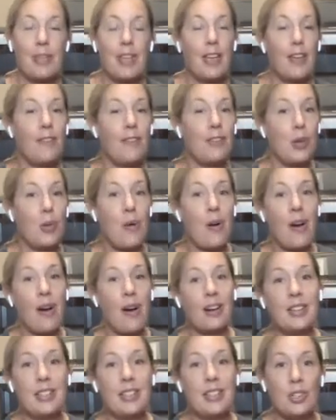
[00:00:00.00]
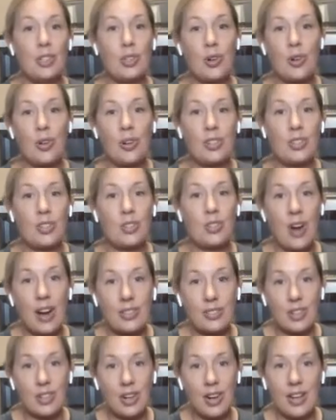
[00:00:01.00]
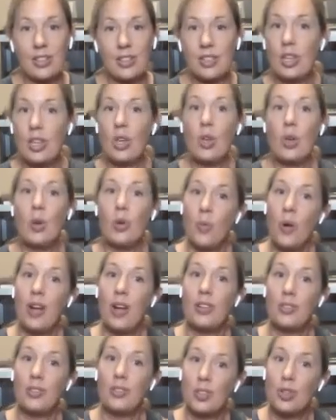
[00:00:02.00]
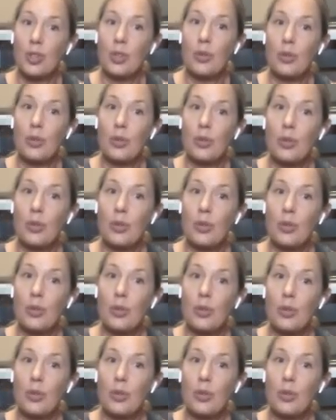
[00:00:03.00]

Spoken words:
If you are a teacher or instructor and you want to be an